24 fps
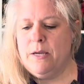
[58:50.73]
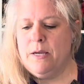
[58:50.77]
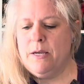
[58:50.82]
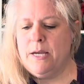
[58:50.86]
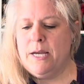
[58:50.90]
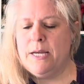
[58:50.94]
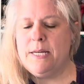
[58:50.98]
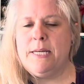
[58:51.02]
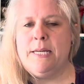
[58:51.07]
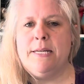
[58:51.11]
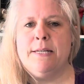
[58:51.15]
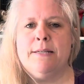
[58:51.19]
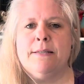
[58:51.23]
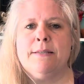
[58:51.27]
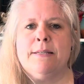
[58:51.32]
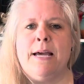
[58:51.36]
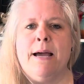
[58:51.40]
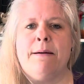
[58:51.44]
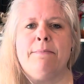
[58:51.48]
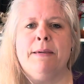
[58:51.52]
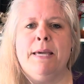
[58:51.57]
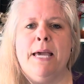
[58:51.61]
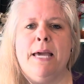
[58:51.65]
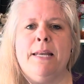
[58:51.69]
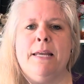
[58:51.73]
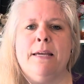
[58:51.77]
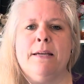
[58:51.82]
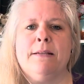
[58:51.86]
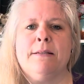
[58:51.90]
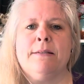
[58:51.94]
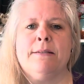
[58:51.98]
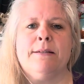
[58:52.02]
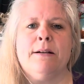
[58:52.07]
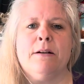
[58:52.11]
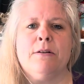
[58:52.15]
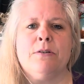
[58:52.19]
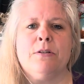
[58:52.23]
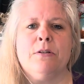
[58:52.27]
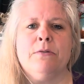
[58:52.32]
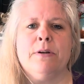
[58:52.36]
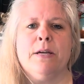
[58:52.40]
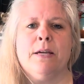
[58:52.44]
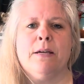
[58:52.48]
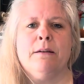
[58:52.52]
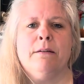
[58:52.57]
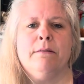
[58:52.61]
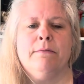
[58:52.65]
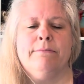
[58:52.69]
I need to stop getting and start
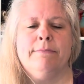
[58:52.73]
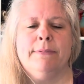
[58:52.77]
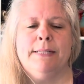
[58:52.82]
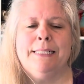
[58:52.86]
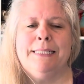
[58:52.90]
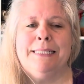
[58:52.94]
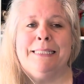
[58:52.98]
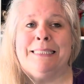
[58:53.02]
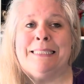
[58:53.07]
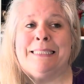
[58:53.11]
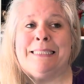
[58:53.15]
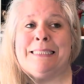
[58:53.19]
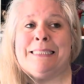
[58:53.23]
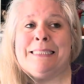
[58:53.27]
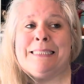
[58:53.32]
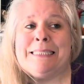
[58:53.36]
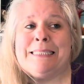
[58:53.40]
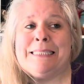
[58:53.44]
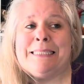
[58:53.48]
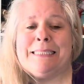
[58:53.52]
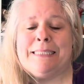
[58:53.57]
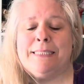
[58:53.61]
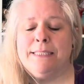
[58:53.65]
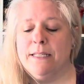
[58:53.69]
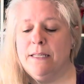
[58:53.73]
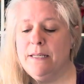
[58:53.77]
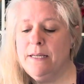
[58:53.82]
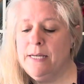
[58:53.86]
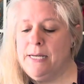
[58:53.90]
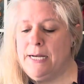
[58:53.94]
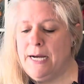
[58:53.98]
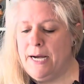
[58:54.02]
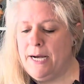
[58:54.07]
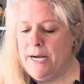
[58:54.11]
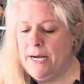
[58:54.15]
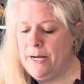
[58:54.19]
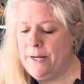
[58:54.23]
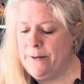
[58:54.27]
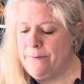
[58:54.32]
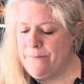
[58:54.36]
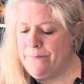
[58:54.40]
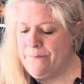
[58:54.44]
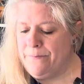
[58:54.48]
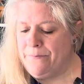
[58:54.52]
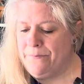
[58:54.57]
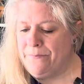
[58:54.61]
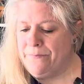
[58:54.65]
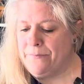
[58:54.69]
doing.
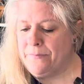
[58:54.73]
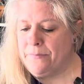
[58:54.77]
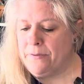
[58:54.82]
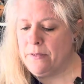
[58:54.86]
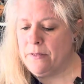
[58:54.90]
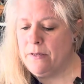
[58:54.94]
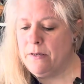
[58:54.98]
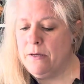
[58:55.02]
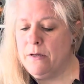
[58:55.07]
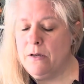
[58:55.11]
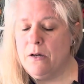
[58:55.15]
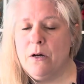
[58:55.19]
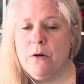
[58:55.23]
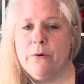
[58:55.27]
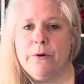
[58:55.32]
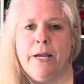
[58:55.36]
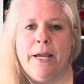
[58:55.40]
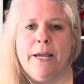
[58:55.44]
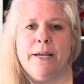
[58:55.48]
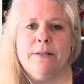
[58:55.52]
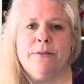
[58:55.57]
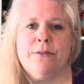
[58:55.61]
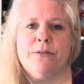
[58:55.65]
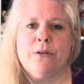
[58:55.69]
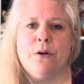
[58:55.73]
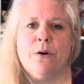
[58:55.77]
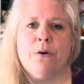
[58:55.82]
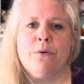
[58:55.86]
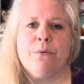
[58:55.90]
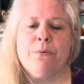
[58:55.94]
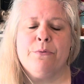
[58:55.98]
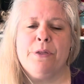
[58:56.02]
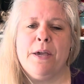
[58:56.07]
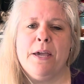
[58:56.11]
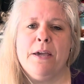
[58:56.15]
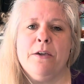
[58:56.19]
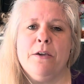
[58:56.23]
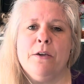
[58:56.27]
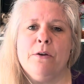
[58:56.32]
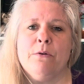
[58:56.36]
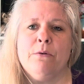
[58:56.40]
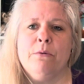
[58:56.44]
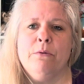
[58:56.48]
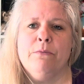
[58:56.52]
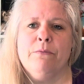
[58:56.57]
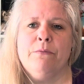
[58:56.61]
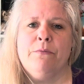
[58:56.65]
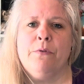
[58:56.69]
Okay, so thank
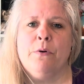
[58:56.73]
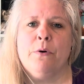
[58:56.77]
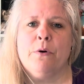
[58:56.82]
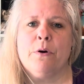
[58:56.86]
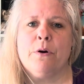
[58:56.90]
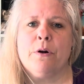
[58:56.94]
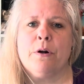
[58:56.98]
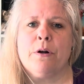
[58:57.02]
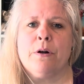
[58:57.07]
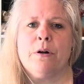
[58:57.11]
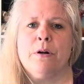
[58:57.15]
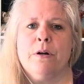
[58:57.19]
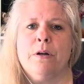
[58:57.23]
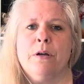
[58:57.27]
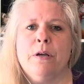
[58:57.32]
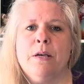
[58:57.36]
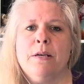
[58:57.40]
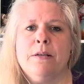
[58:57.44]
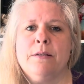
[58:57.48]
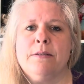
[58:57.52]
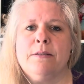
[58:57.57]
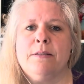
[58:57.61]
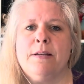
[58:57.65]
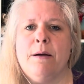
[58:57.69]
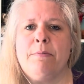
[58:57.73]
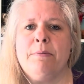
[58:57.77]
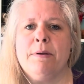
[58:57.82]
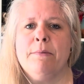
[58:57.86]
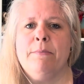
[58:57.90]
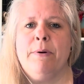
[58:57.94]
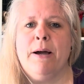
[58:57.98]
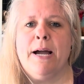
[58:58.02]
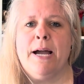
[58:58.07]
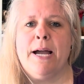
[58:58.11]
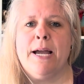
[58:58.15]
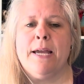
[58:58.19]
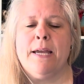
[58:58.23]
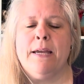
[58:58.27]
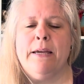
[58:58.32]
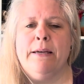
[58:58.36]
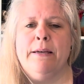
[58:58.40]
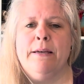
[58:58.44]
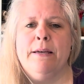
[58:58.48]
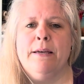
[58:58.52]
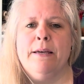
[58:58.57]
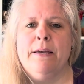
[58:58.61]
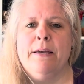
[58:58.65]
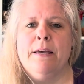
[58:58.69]
you for stopping by.
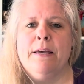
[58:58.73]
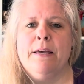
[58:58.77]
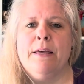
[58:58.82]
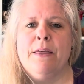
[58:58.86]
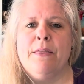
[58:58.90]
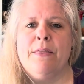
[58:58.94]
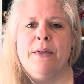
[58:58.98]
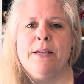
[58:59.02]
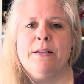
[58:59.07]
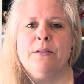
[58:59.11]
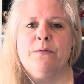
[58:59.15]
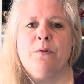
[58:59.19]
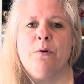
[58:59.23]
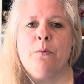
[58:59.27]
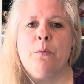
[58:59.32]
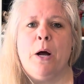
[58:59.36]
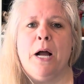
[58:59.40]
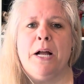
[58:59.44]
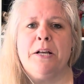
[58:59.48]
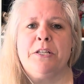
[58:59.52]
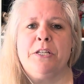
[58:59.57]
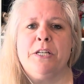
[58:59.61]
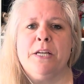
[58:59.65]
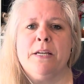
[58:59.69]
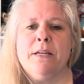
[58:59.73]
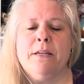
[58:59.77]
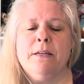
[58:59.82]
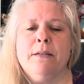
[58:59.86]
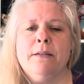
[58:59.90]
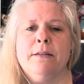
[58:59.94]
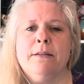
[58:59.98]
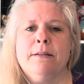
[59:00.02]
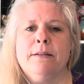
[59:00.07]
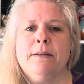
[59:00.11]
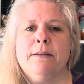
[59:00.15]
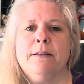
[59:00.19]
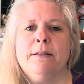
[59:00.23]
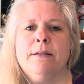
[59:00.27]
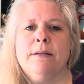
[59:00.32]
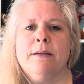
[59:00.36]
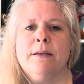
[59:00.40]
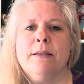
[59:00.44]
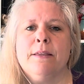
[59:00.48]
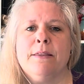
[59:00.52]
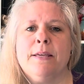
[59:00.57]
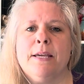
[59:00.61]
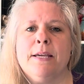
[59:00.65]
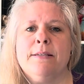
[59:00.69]
Thanks for watching.
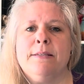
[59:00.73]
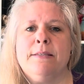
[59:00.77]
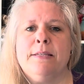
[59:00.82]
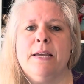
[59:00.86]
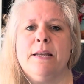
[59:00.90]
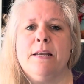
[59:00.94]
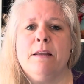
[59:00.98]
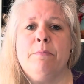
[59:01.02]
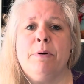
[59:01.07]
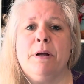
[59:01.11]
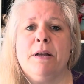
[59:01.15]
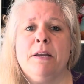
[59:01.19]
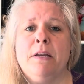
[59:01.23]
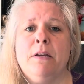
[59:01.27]
Thanks to anybody